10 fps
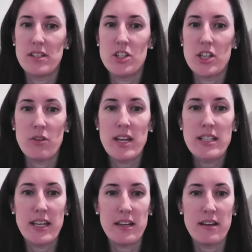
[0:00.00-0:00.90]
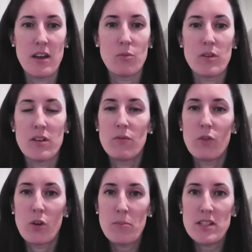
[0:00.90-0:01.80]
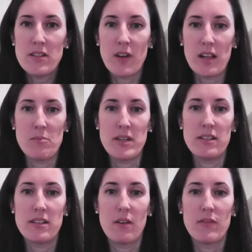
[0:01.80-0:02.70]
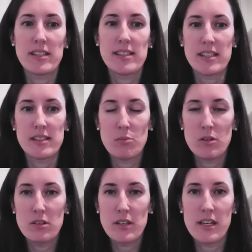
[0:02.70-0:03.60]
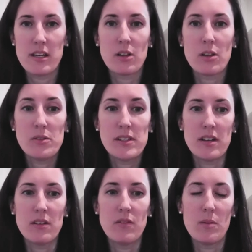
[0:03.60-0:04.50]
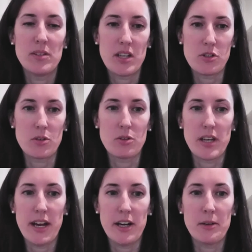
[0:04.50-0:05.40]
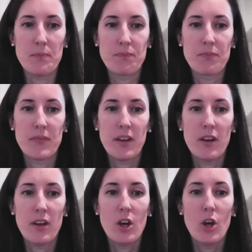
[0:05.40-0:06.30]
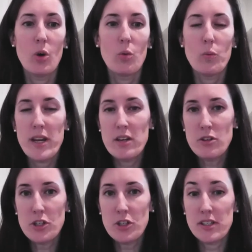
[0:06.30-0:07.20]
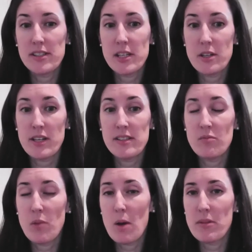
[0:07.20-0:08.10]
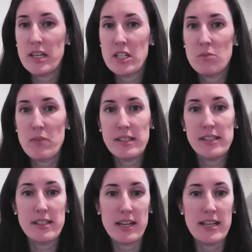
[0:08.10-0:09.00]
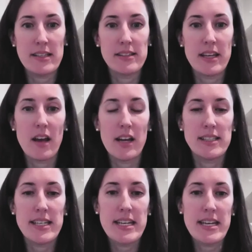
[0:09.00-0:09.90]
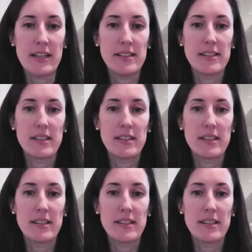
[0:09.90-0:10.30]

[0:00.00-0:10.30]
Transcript: generate data that would inform the development of accessible and inclusive obstetrical care. We undertook a series of population-based studies at ICES